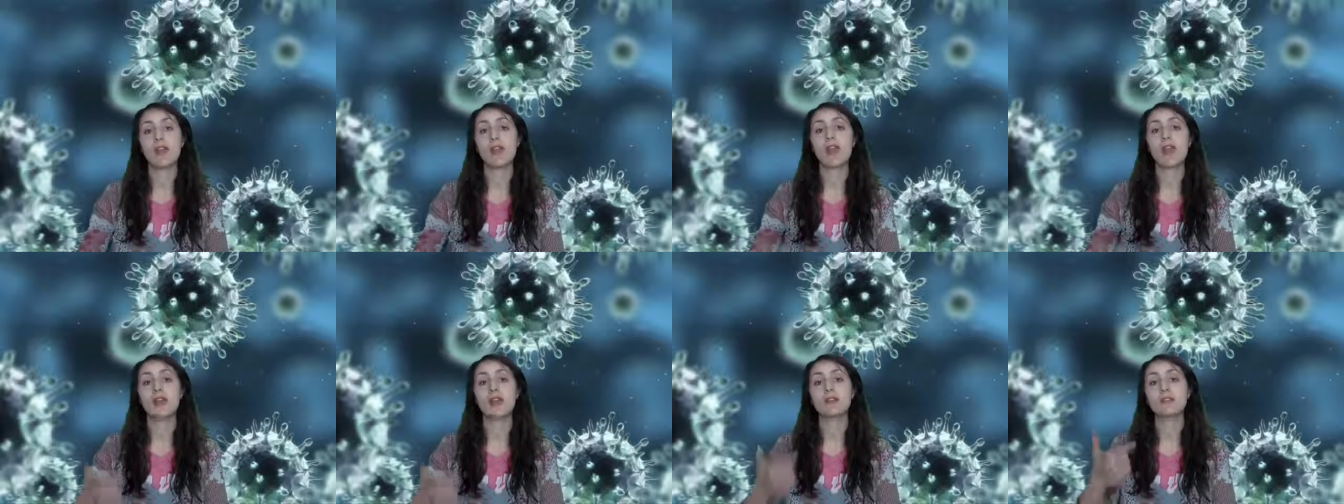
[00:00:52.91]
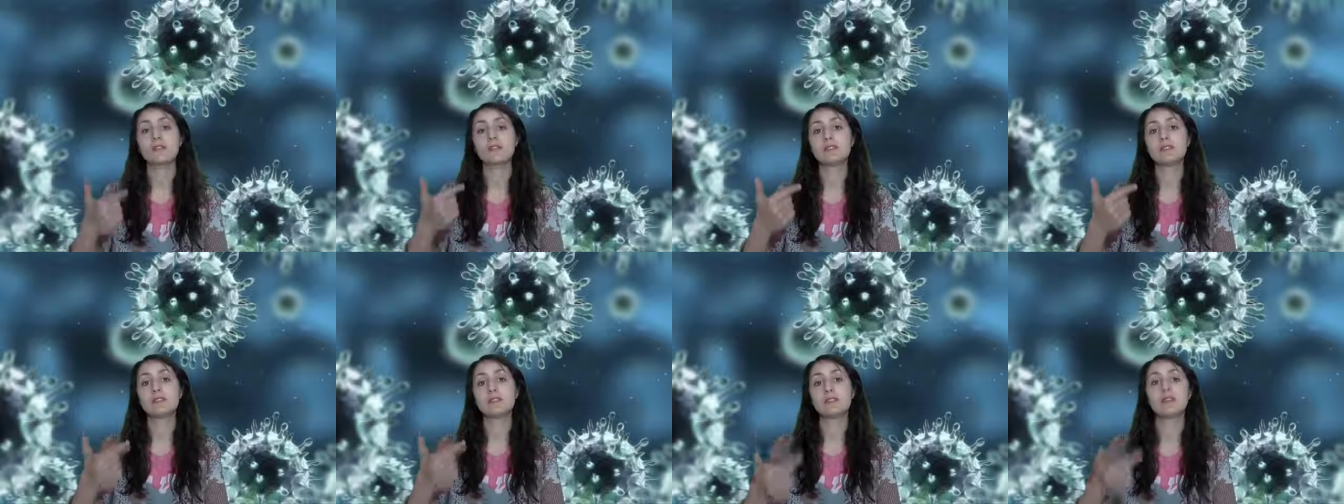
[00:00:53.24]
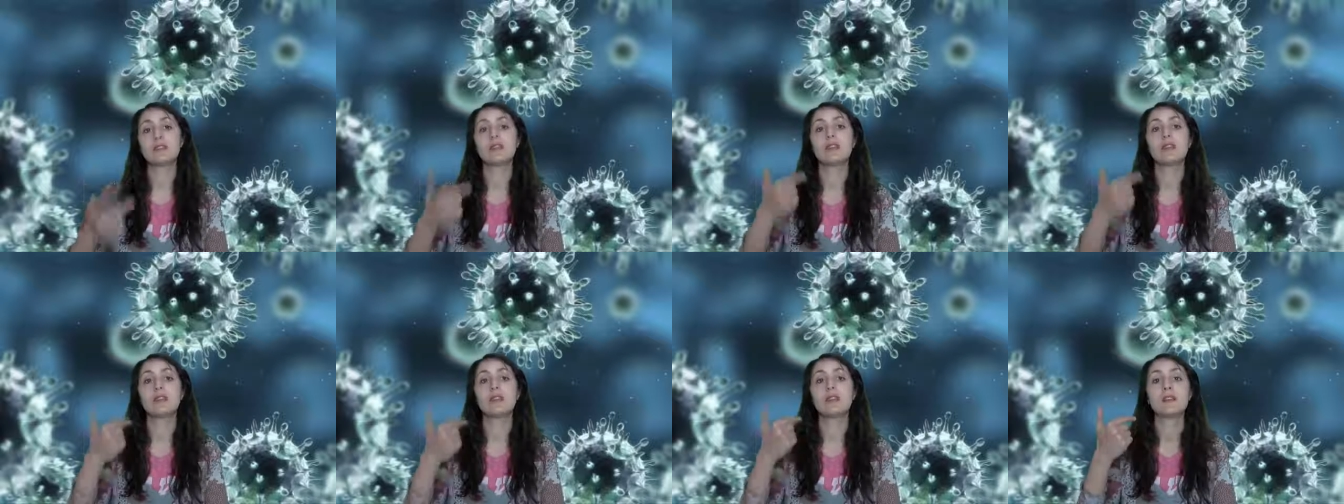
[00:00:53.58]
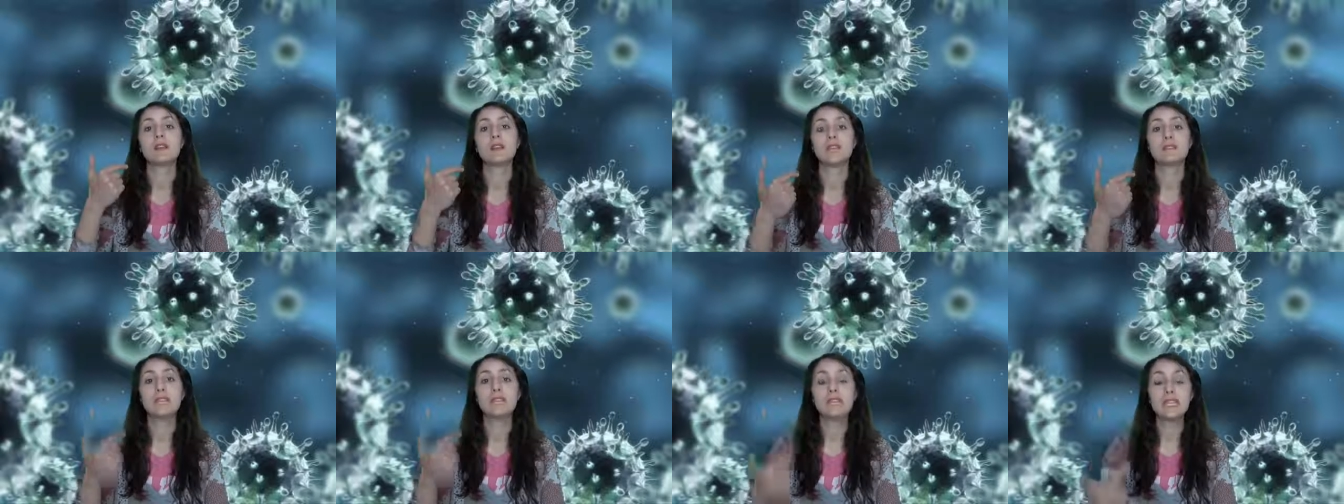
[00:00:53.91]
and
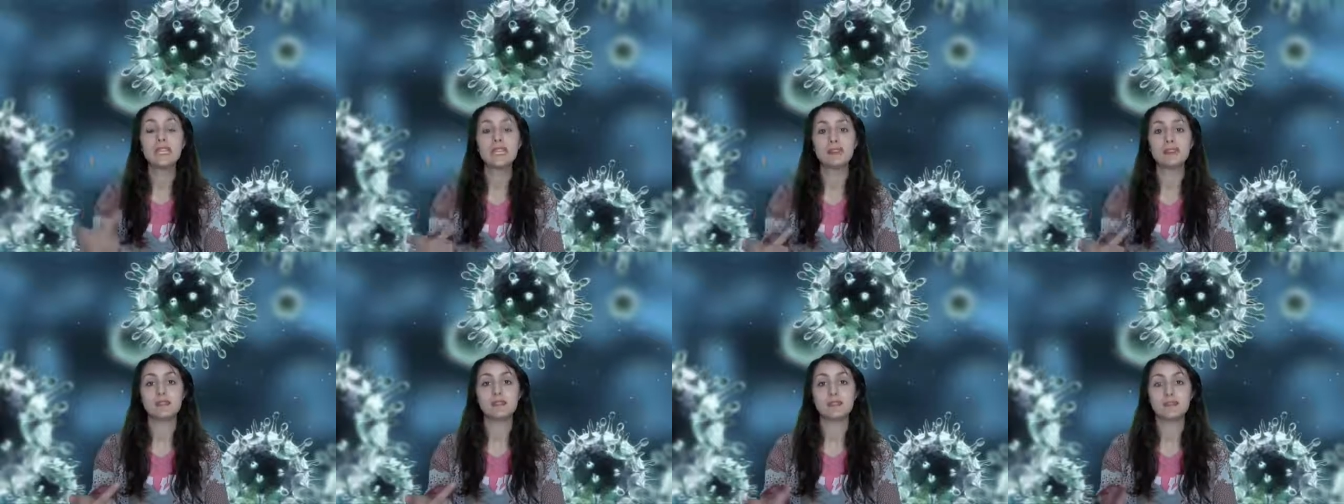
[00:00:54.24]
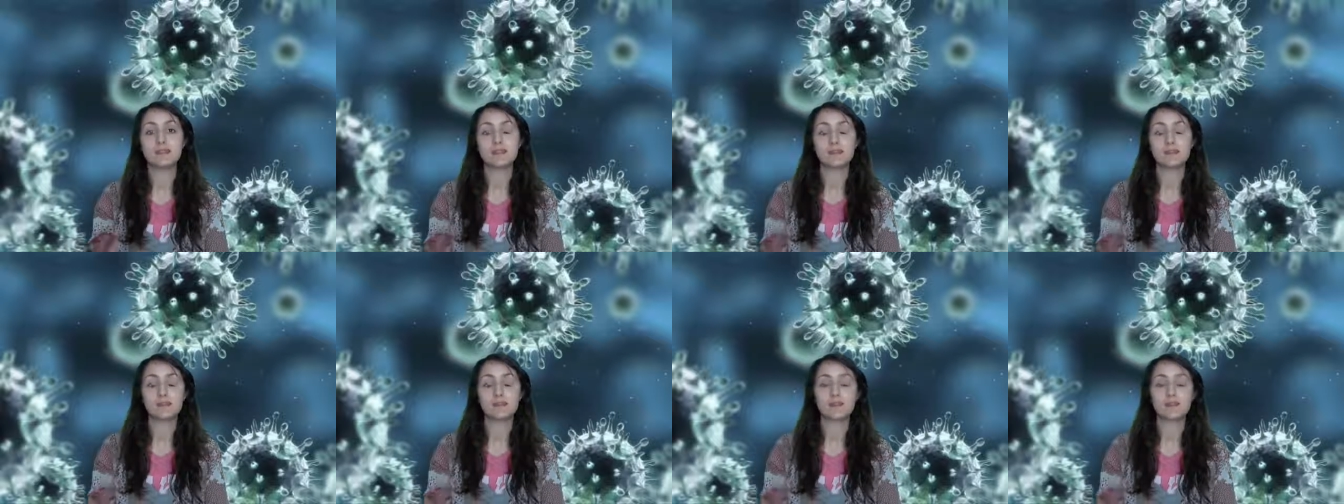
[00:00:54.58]
sneeze.